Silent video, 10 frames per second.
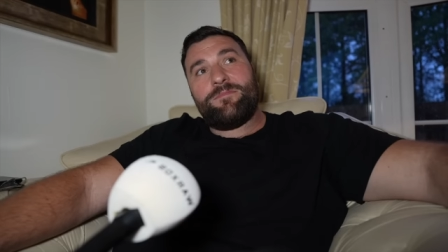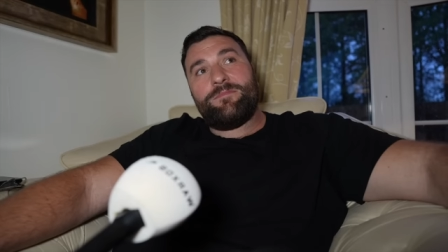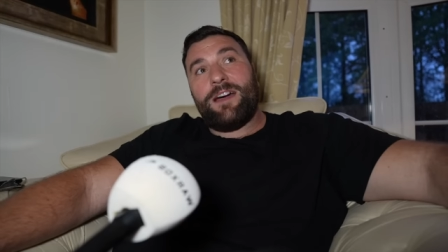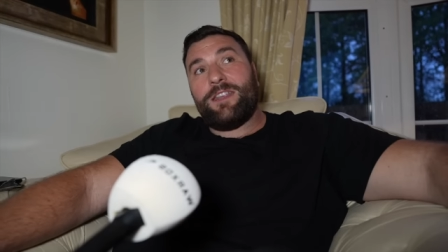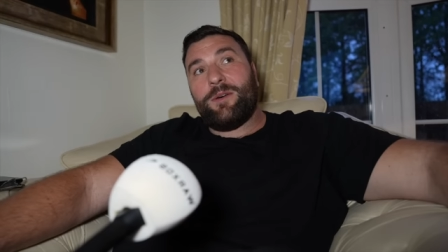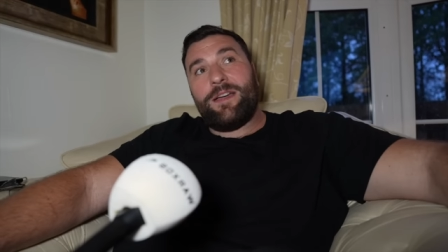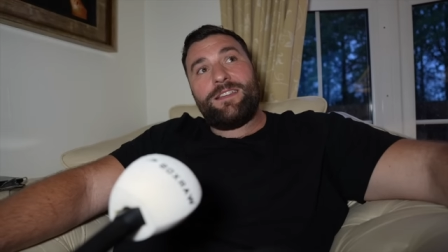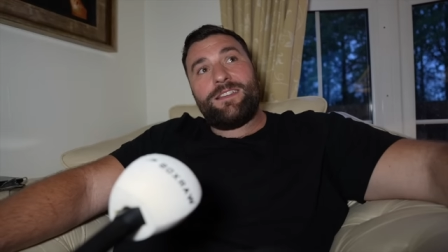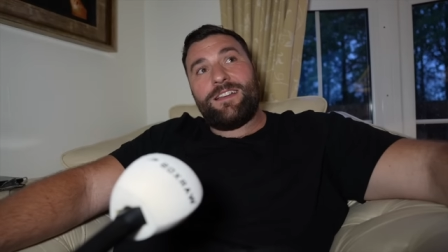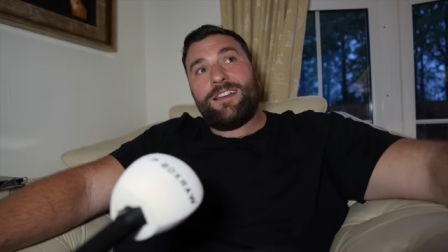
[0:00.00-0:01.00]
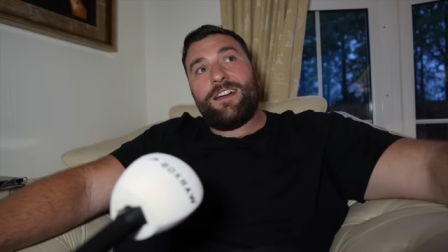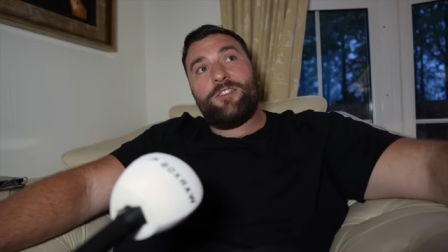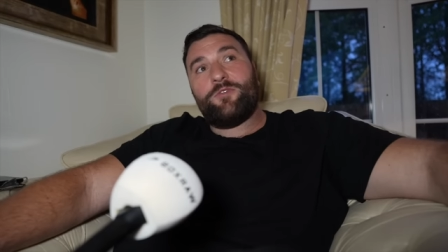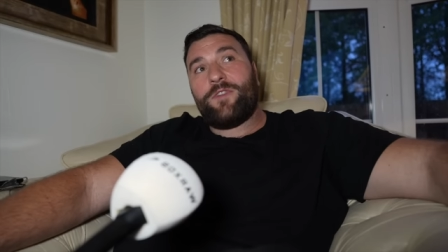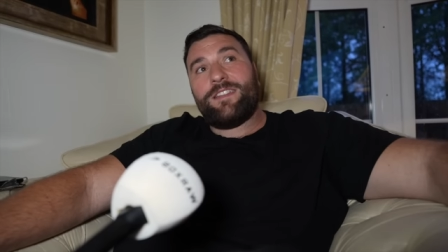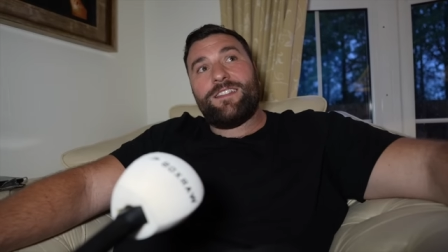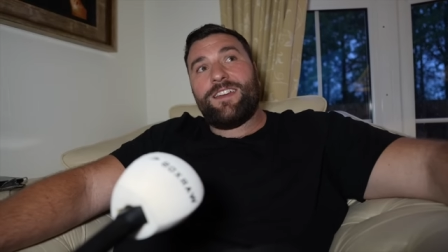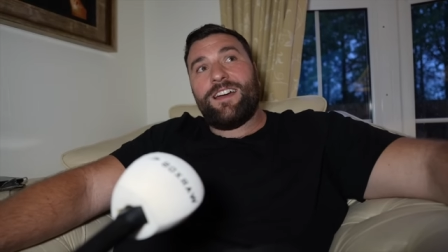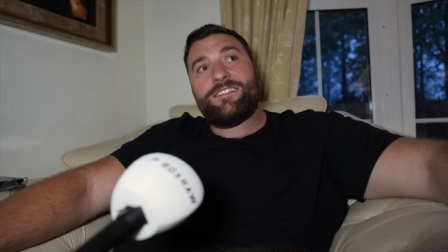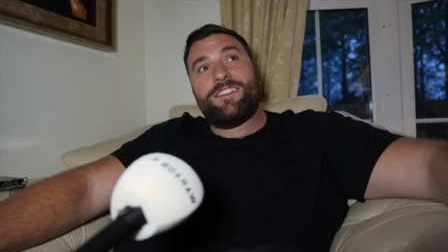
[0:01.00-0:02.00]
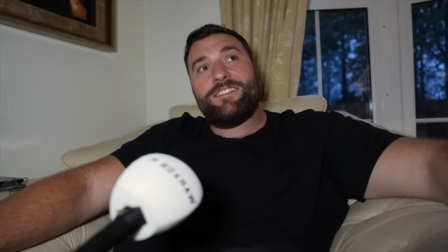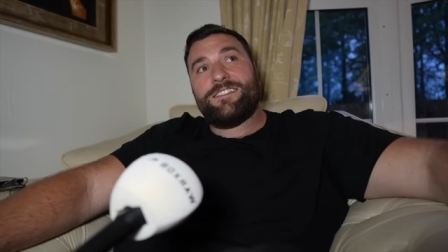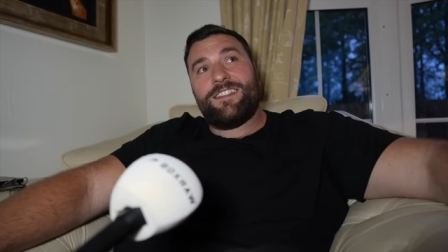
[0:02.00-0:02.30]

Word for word: By the way, a good friend of Tyson's